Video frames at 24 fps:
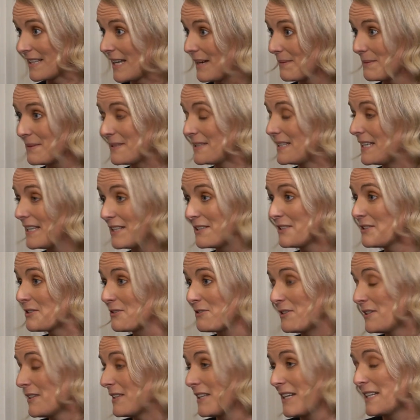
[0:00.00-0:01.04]
That was the
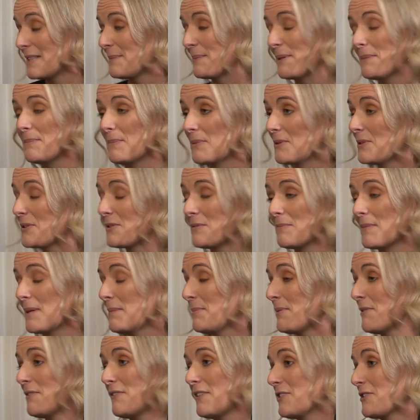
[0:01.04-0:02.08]
industry that I spent most of my
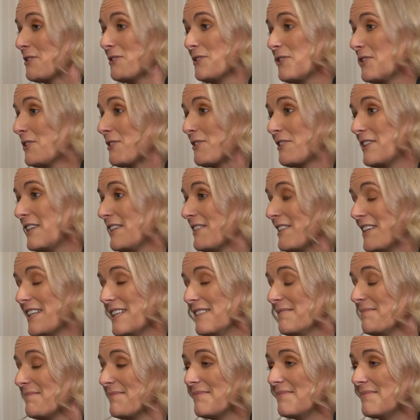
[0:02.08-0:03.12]
professional career in.